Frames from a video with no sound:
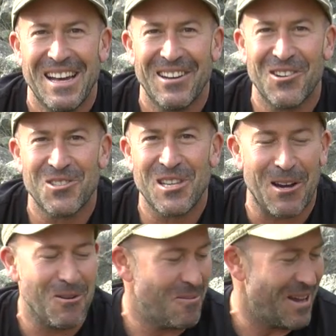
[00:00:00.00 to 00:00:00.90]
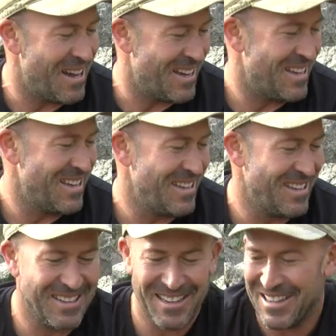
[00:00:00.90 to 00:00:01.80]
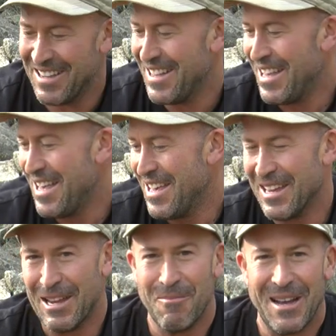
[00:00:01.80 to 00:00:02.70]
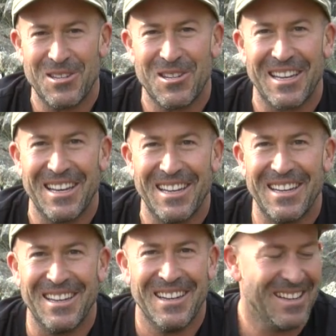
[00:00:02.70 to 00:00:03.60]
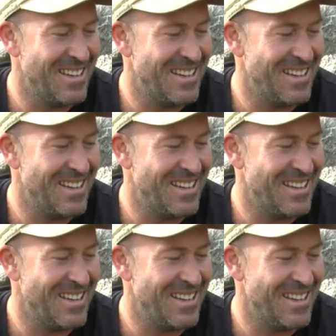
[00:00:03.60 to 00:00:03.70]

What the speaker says: and I was tow about, and yeah, managed to get it in.